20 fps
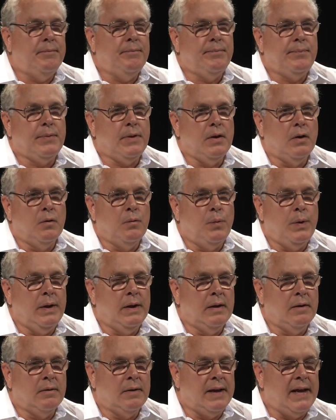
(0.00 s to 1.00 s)
we
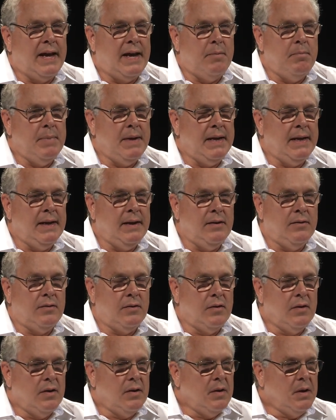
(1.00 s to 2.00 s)
literally had meetings
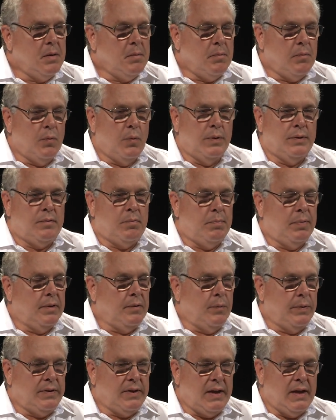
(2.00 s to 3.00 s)

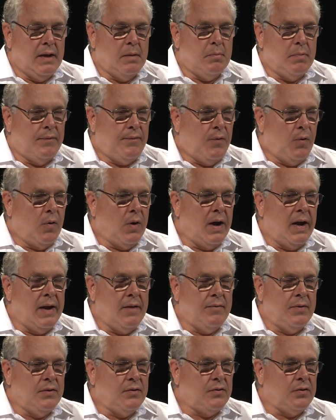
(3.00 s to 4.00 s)
once again, before I
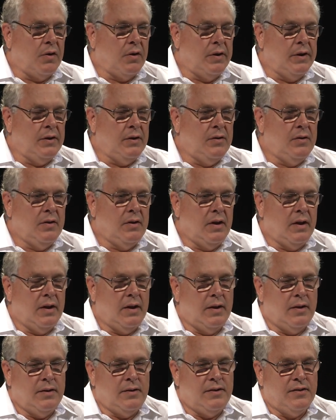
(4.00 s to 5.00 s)
even started
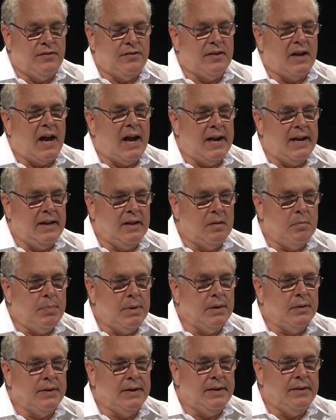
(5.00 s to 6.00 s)
designing the
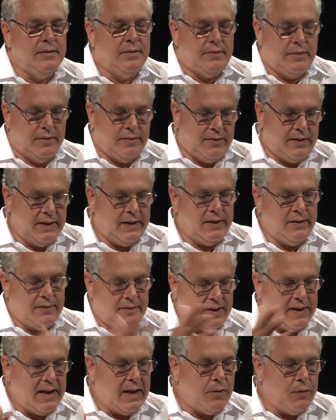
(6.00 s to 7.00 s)
buildings. The city
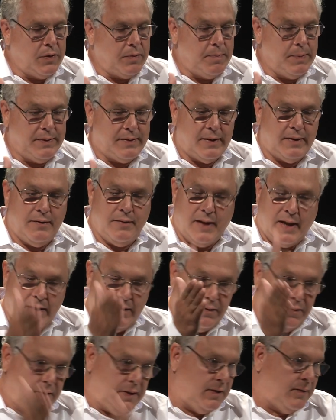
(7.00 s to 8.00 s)
sat down with me and said, you got to
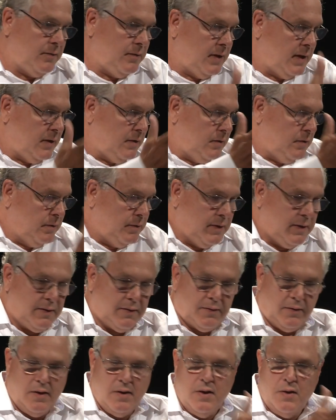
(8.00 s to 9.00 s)
do this, you got to do
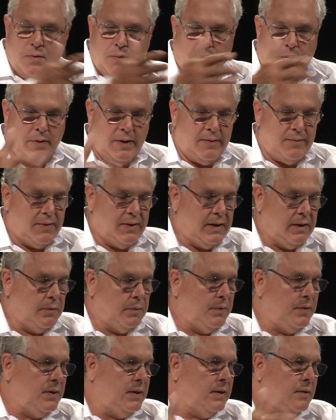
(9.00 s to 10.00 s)
this, we're going to have to deal
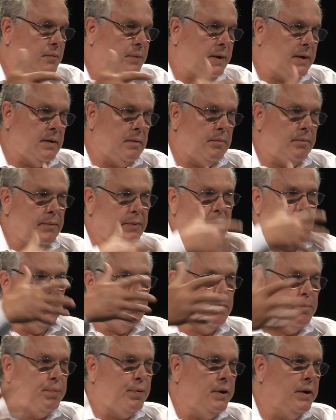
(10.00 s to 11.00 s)
with this. We had to
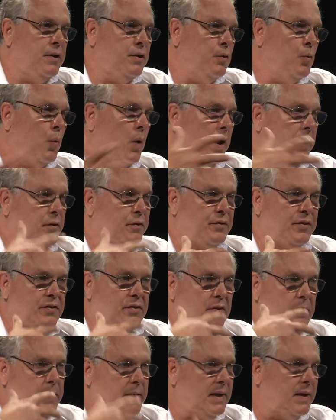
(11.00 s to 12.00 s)
put a new water
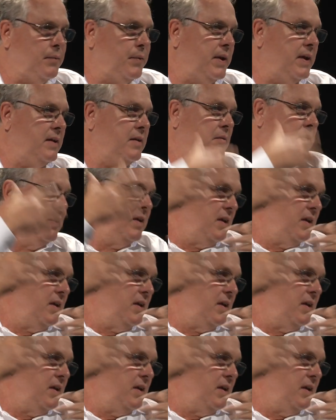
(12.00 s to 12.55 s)
system in, we had to